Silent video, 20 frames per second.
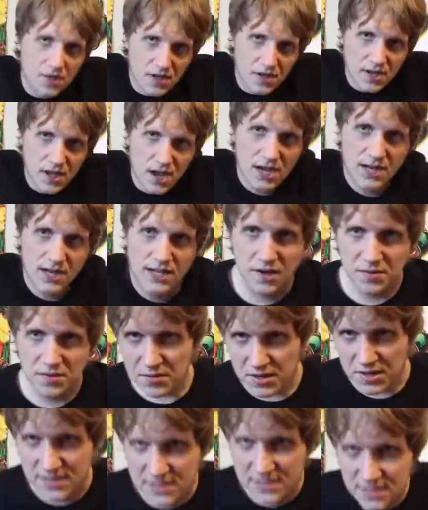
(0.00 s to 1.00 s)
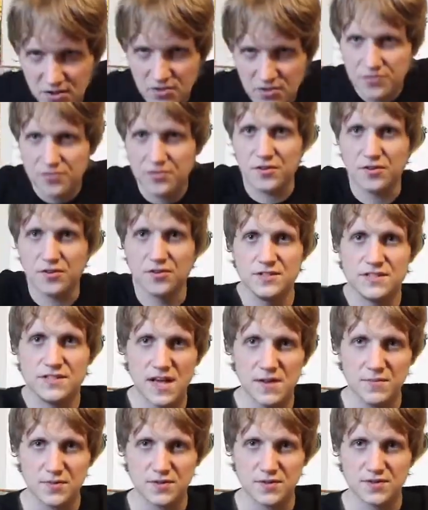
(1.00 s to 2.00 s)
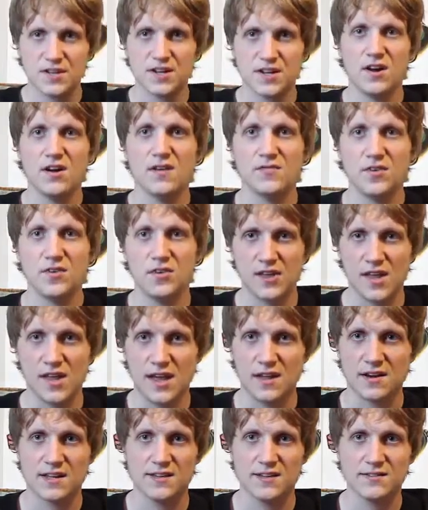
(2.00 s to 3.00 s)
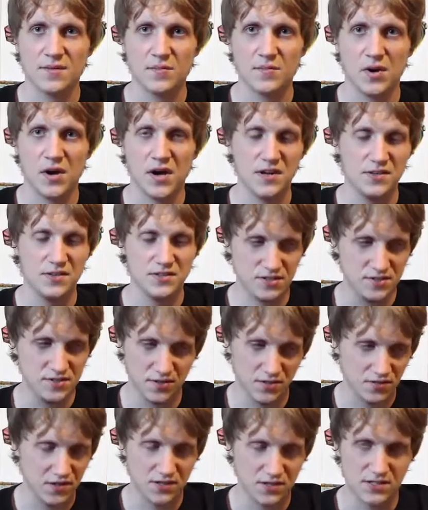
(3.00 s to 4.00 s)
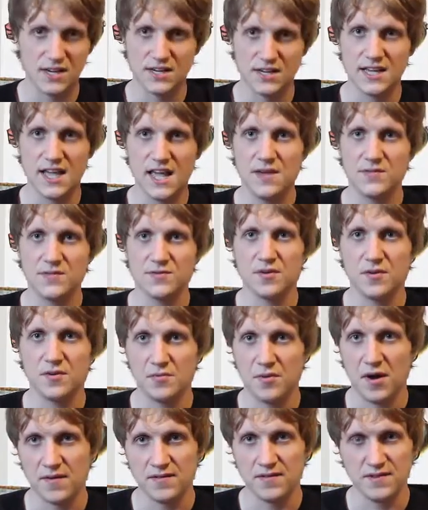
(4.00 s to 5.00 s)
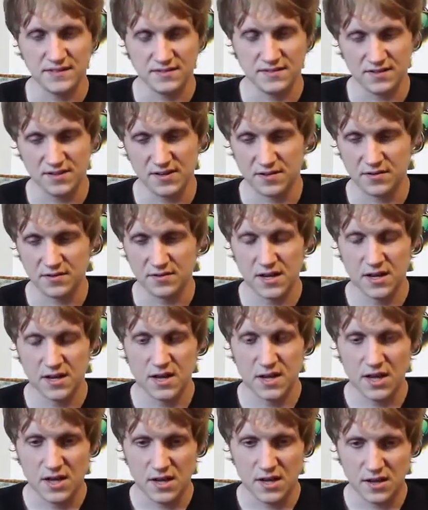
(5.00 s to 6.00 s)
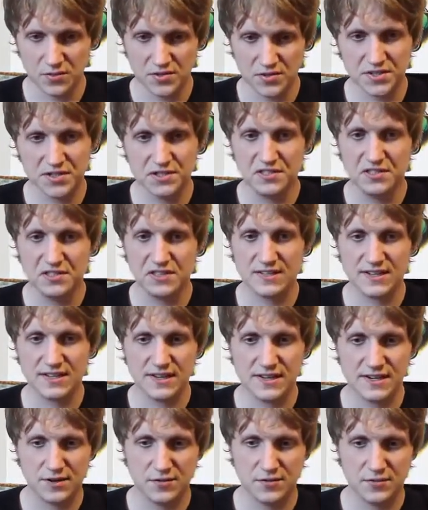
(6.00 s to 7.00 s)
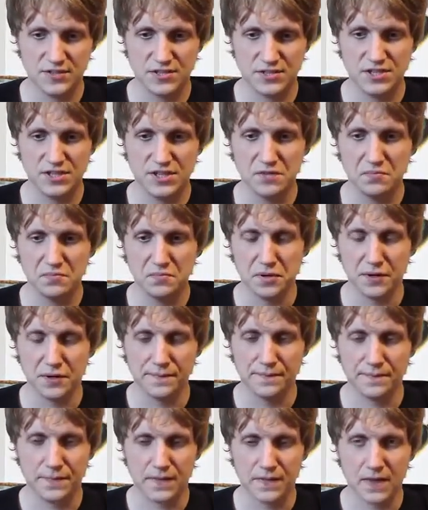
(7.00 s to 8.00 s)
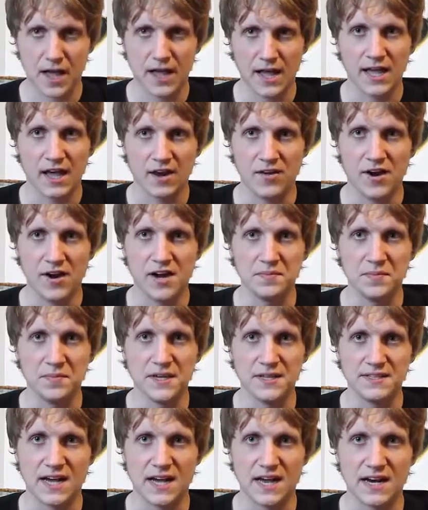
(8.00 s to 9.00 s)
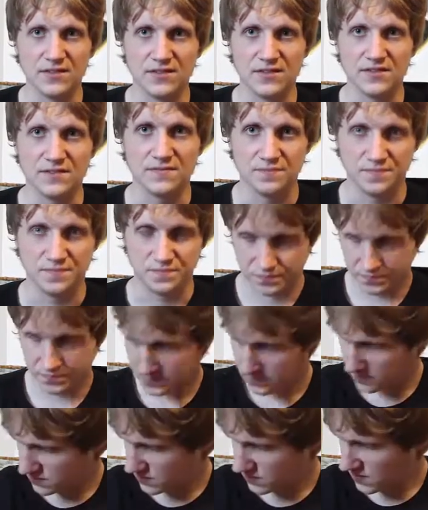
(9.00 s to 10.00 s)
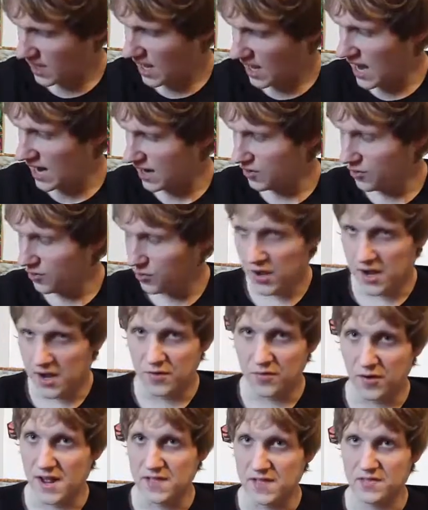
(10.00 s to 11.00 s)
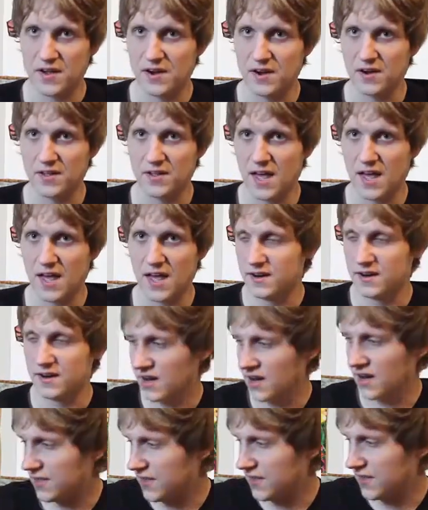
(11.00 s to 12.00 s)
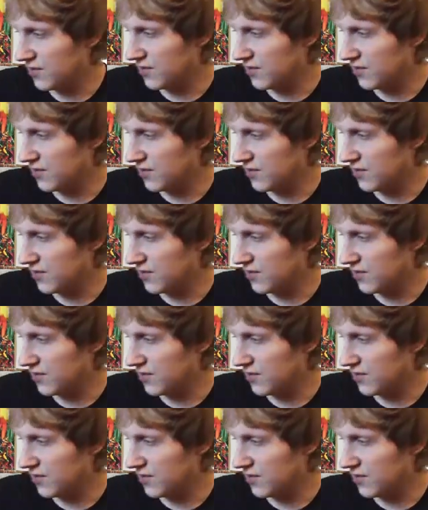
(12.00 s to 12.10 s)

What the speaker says: He cut me a deal for 10% off all that, because I bought just a ton of games from him, obviously. And it wasn't cheap, but I got a lot of big titles out of the way right there in that little